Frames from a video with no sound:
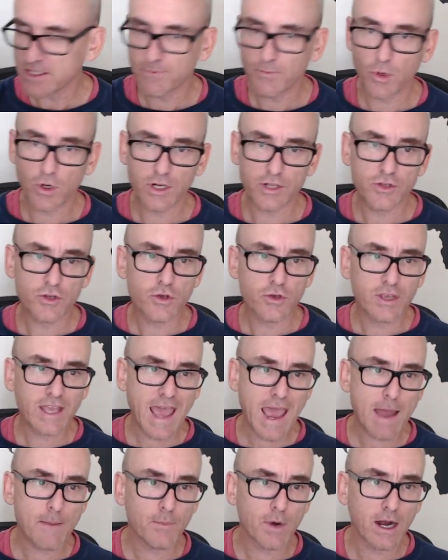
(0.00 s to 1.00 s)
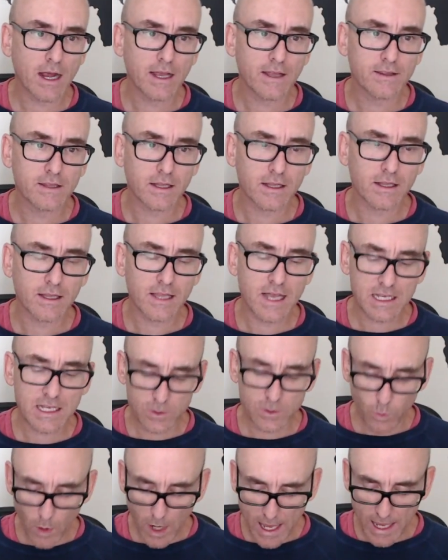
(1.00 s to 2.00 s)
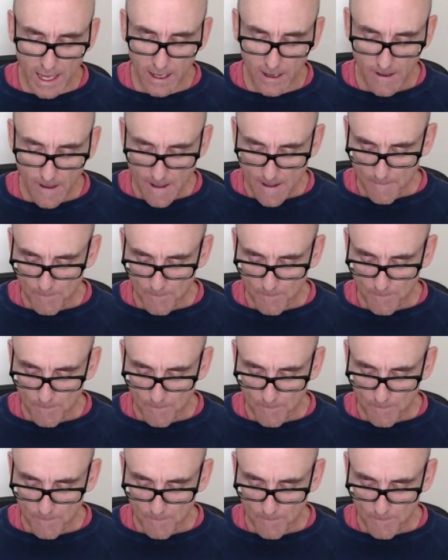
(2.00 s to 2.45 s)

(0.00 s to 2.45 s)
just bought a new camera in the last week,